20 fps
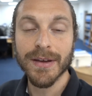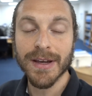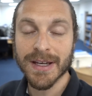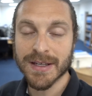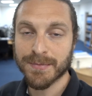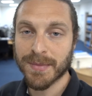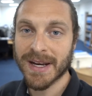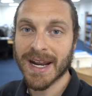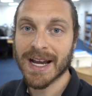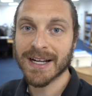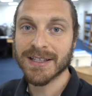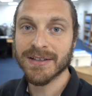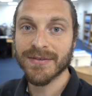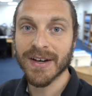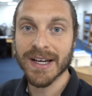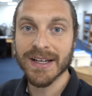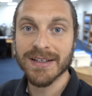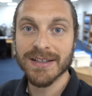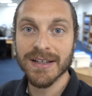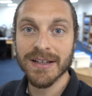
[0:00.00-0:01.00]
it's been
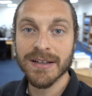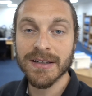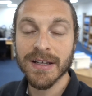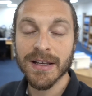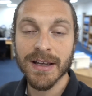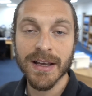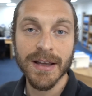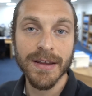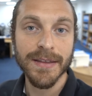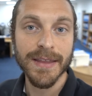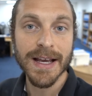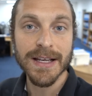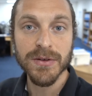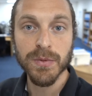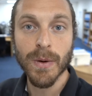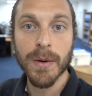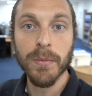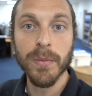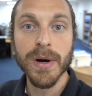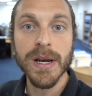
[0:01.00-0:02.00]
activated,
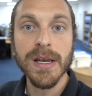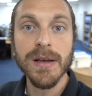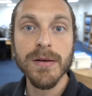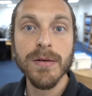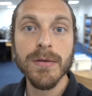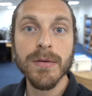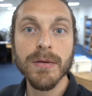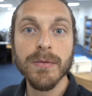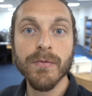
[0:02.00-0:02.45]
that's when we